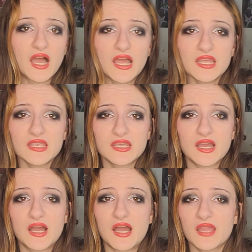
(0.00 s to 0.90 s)
I
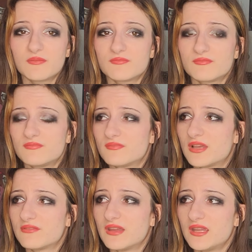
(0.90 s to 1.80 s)
I'm
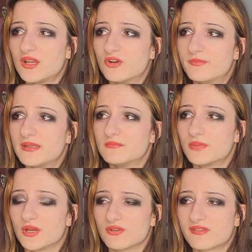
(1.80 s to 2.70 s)
a very open
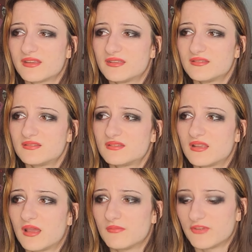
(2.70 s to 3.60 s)
person.
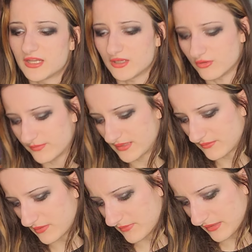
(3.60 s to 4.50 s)
I'm very open
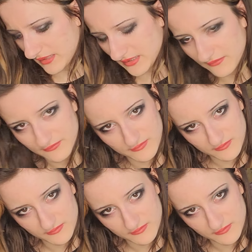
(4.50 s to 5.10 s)
about my life.